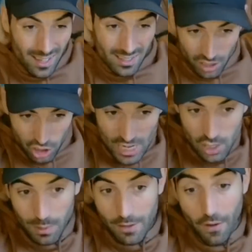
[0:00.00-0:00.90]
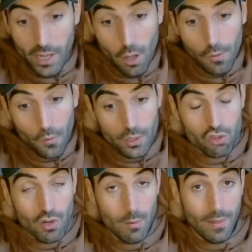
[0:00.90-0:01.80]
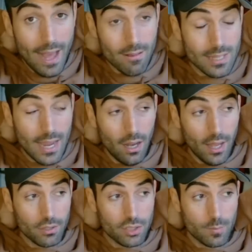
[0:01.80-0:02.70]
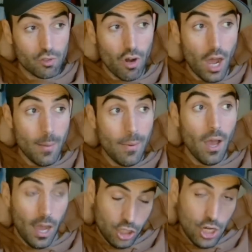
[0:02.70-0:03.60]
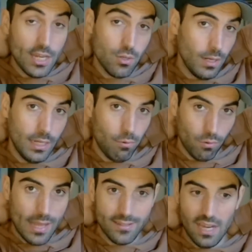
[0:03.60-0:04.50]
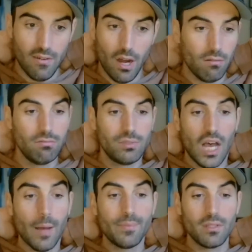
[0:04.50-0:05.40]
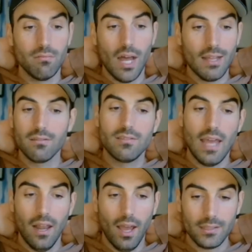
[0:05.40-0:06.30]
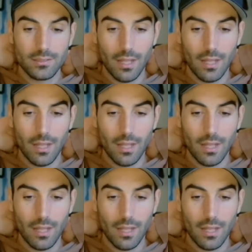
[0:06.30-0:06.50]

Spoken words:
So genuinely, if I go through a stream without saying like or subscribe, I genuinely will get 0 subs and like 10 likes.